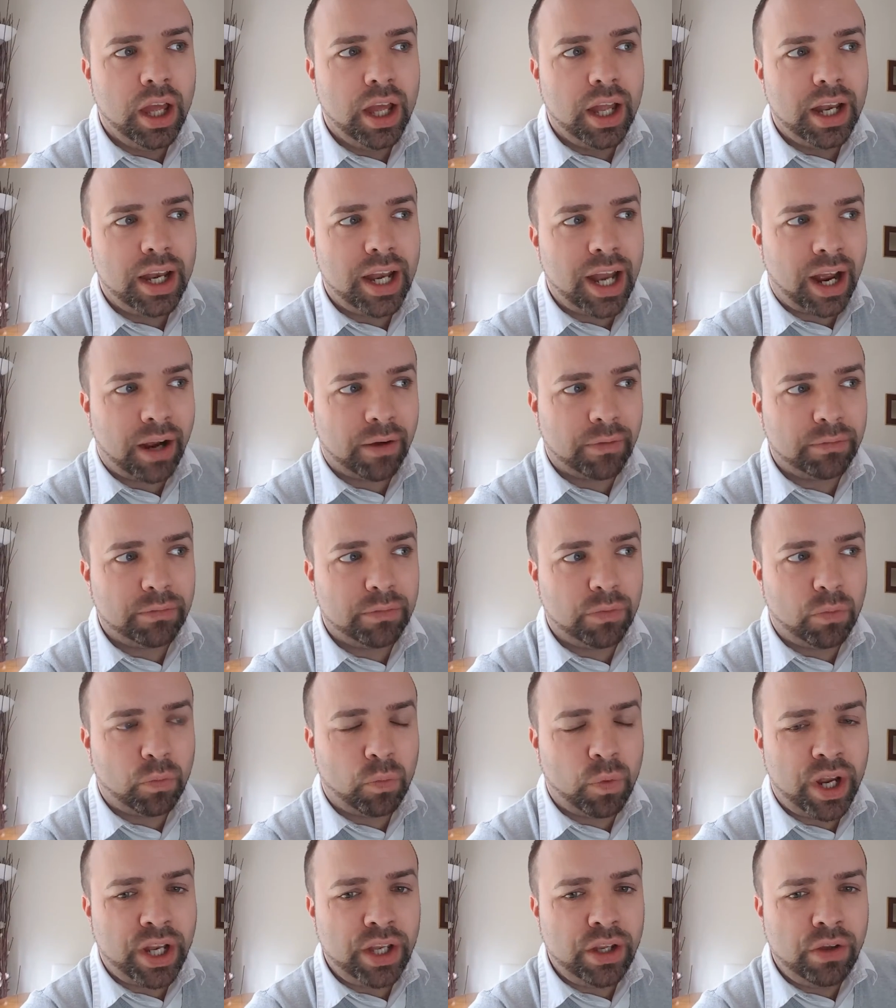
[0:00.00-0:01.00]
Now,
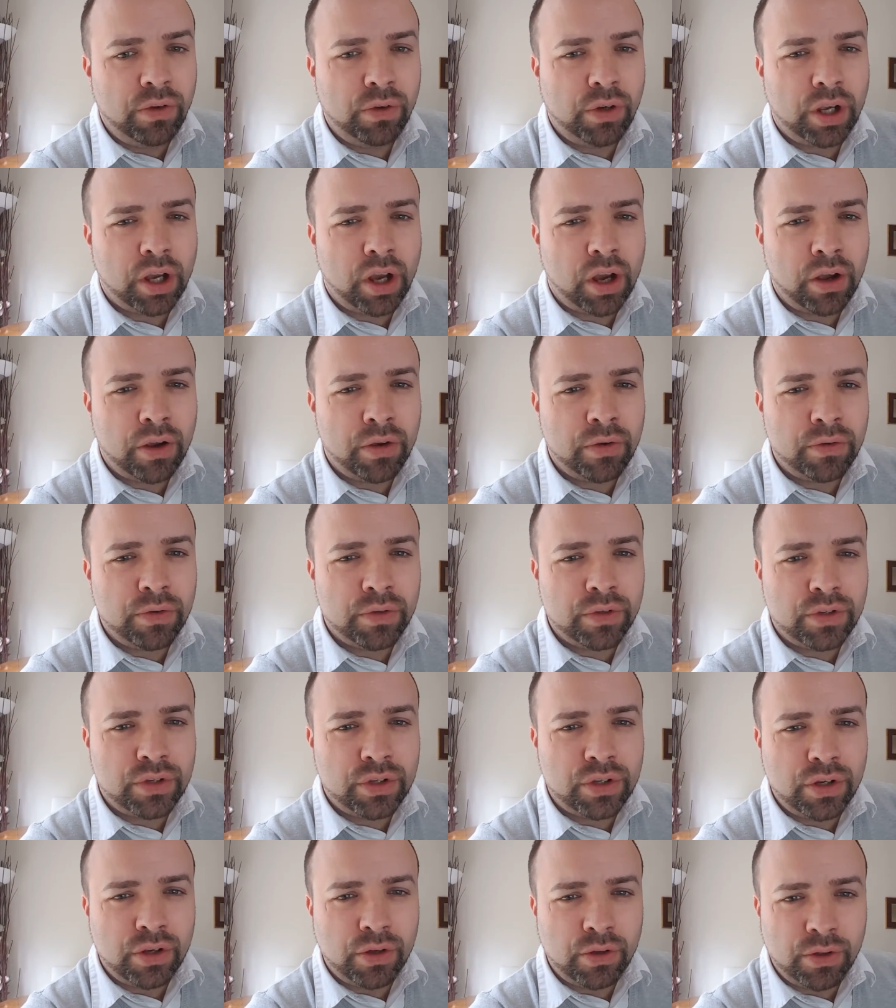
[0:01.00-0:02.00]
when you go
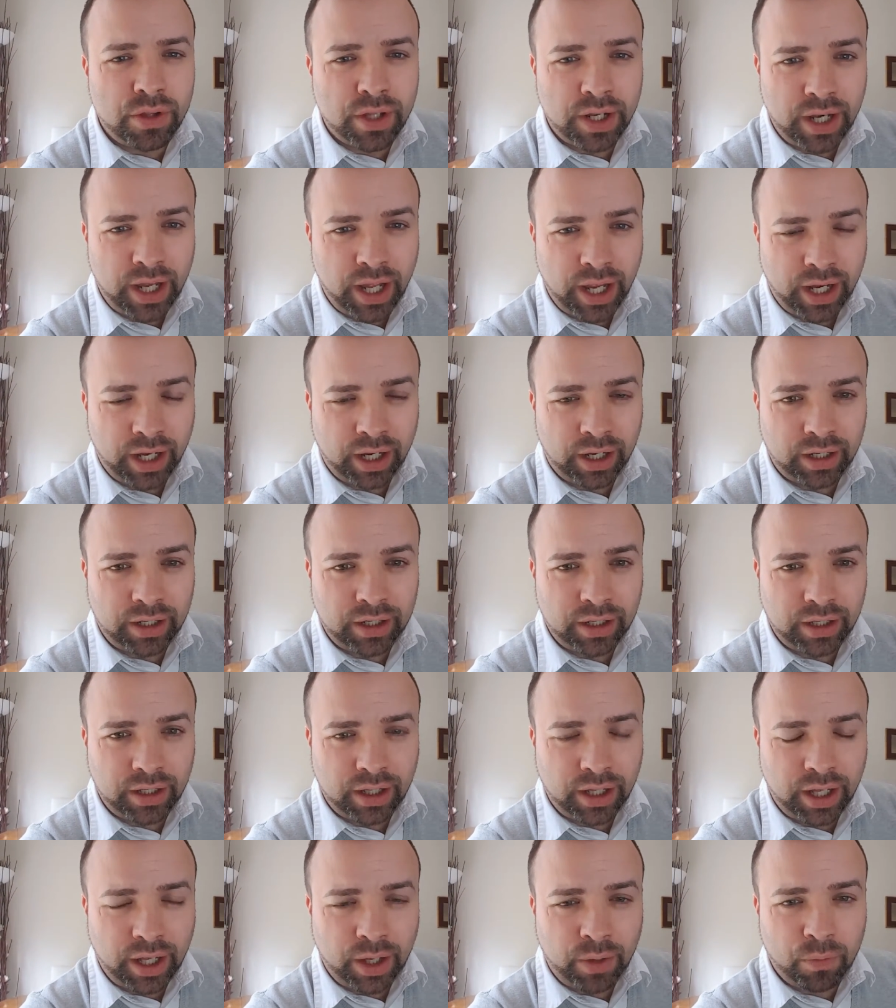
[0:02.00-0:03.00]
to the link,
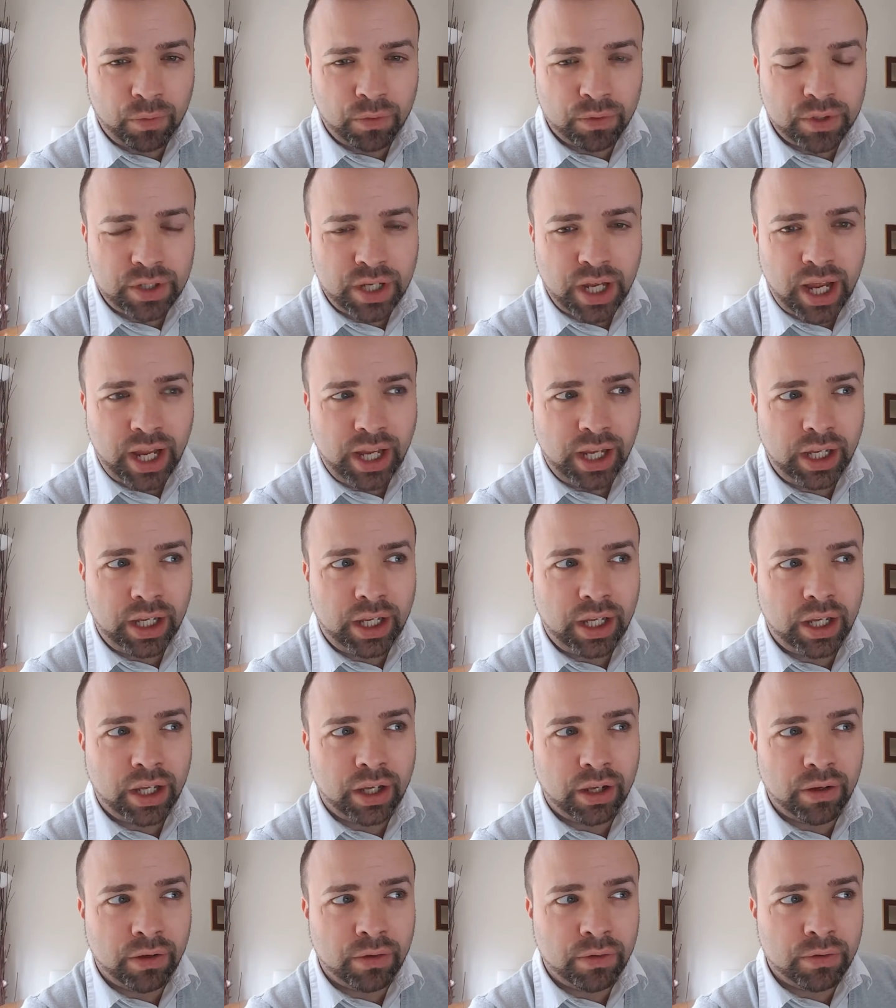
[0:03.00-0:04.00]
it will take
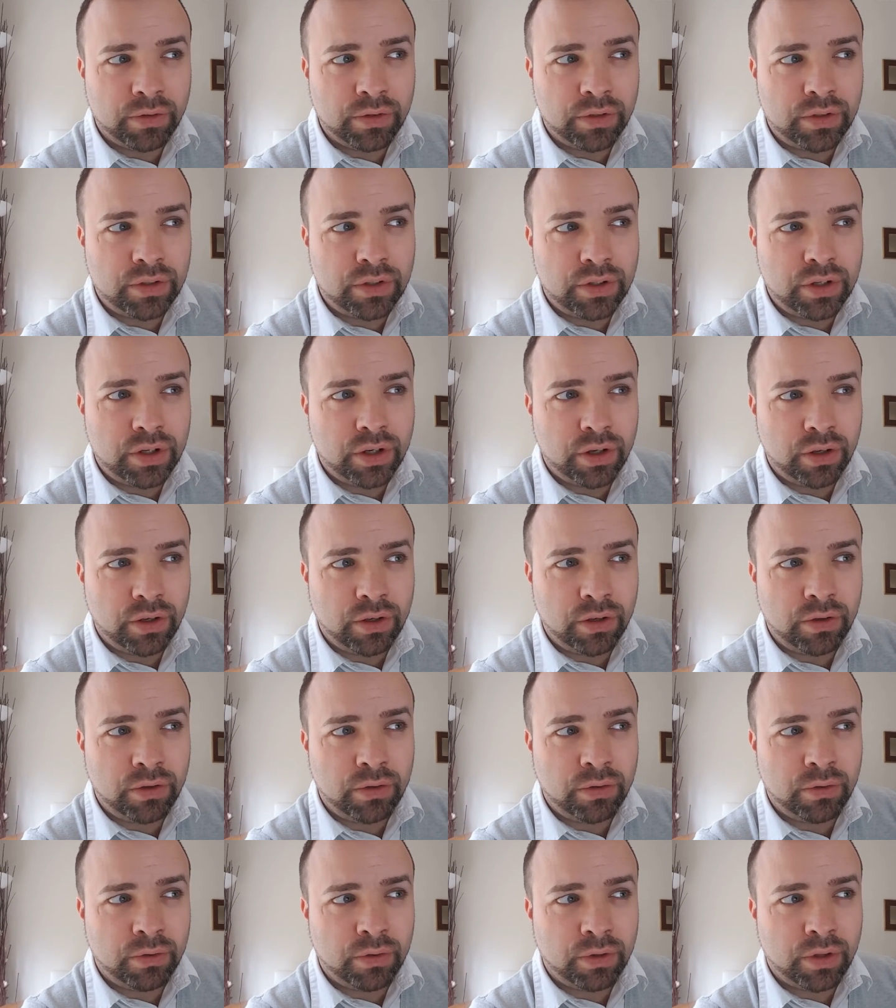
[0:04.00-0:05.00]
you
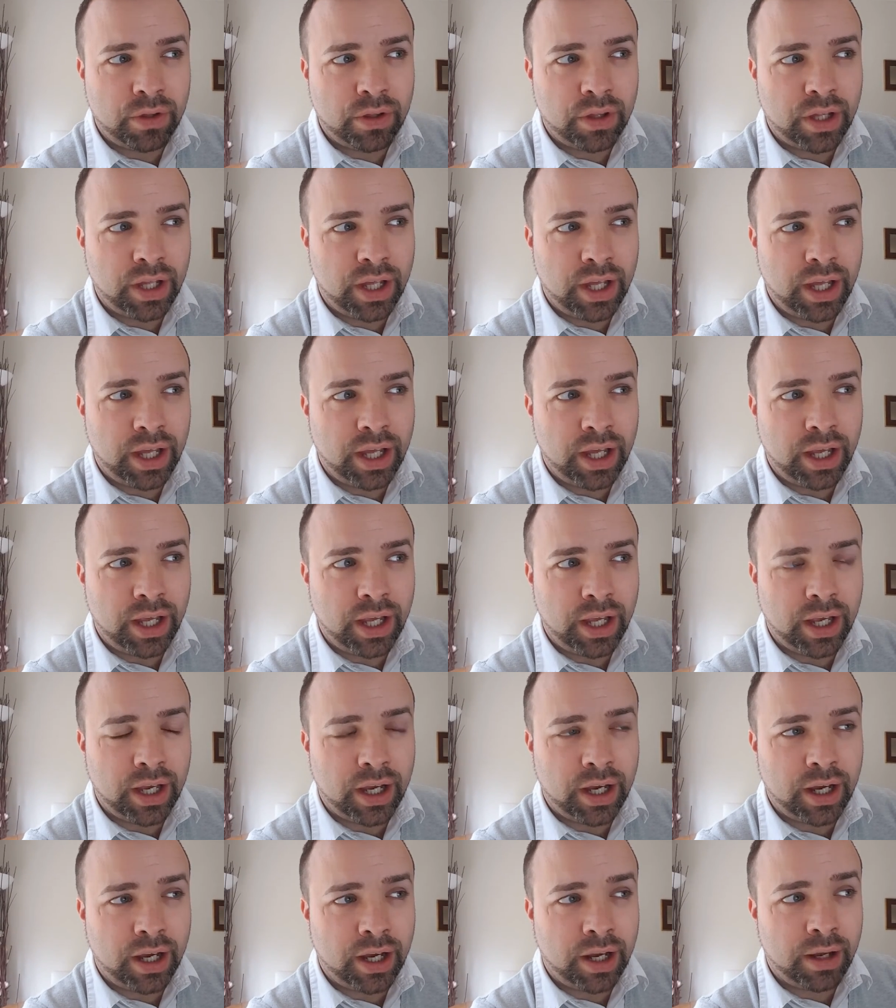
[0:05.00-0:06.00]
to the
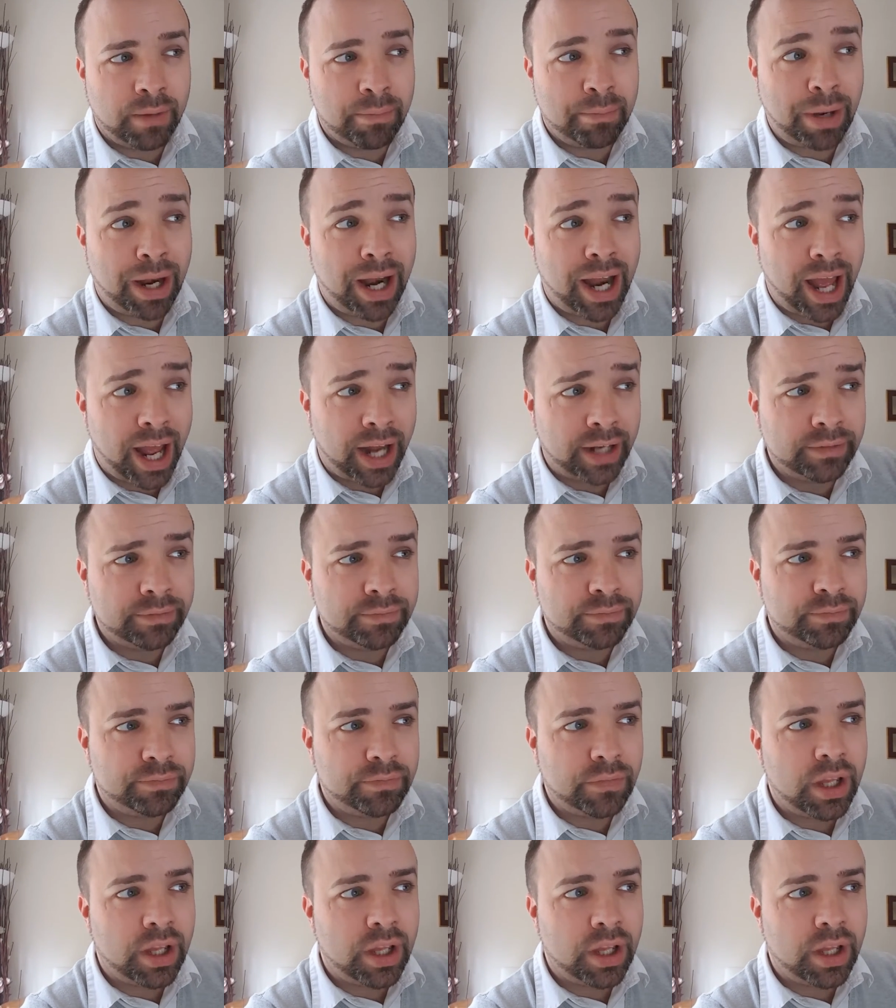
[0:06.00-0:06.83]
plan.